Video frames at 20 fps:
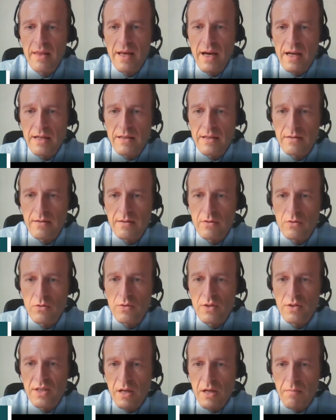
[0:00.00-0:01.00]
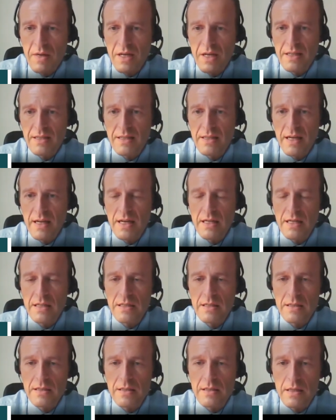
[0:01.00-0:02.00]
that to some
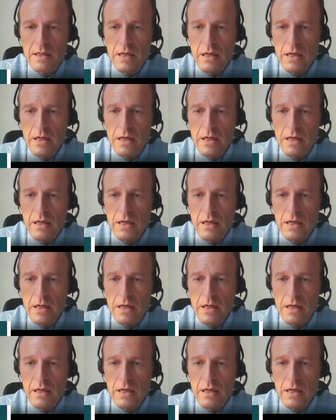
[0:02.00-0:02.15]
extent